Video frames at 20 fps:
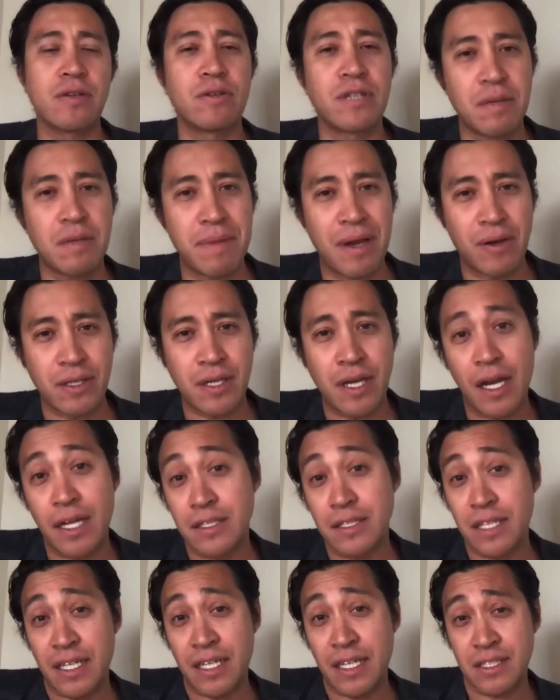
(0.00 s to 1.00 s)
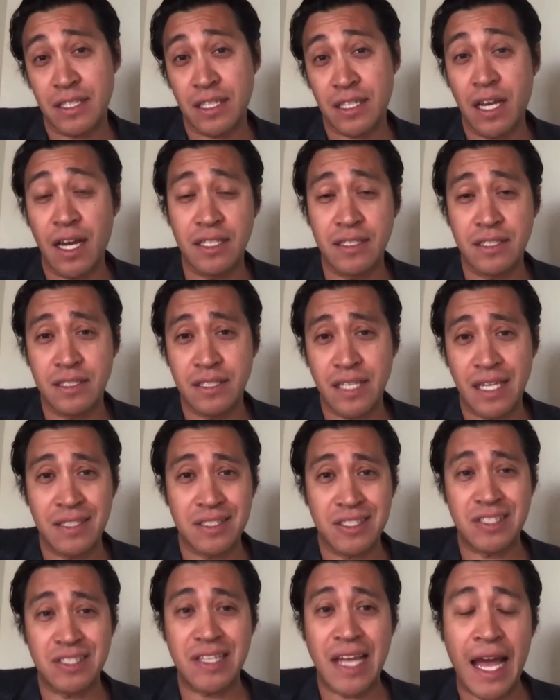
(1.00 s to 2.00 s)
learning about
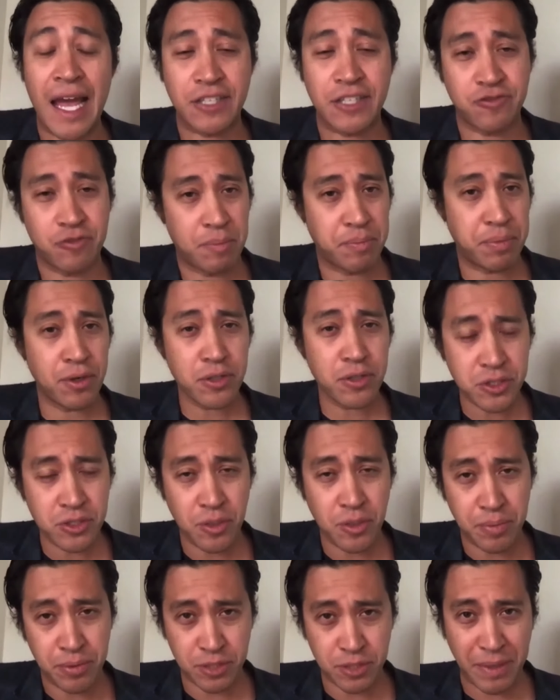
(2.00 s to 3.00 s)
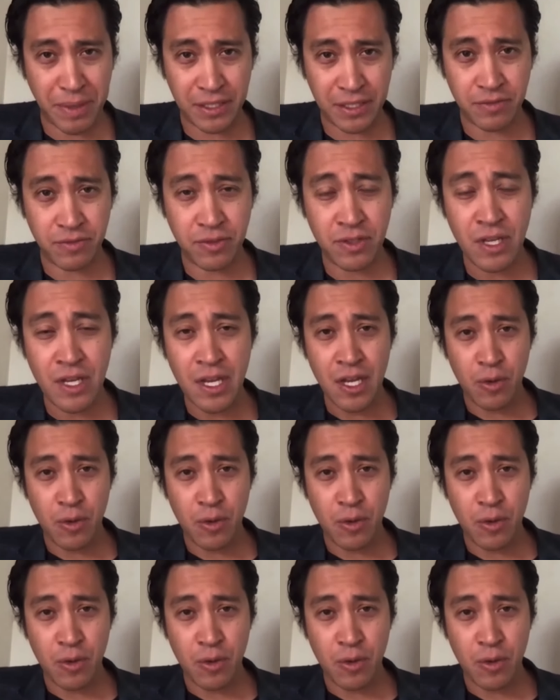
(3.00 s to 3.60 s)
content stacks from a personal perspective